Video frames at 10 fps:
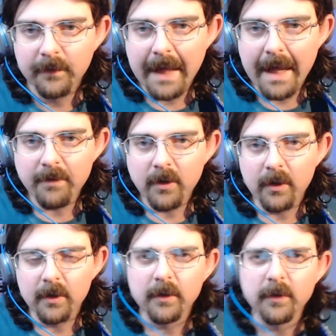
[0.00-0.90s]
They have it
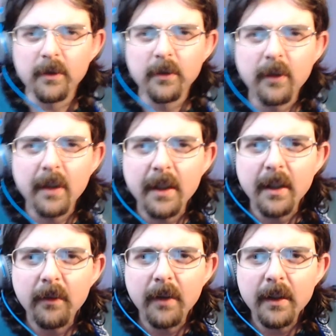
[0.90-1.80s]
on a different string
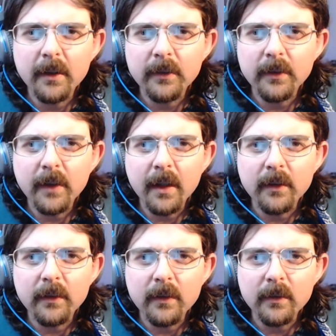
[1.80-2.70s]
anyway because he's got
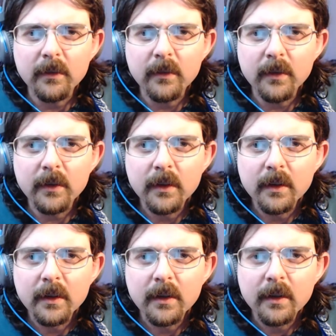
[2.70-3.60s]
it tuned.
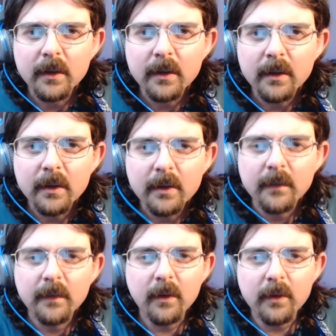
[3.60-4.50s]

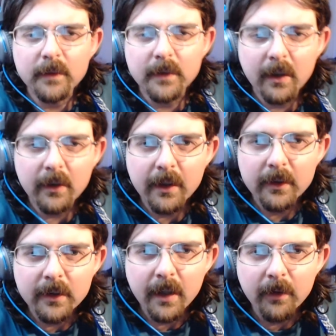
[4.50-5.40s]
They don't even tell how
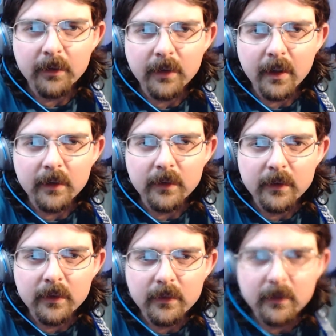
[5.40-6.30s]
he's got it
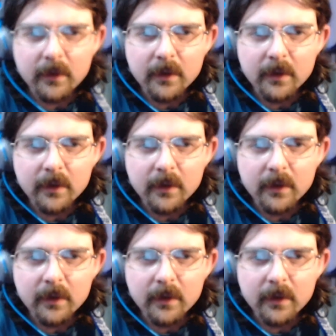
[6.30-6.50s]
tuned.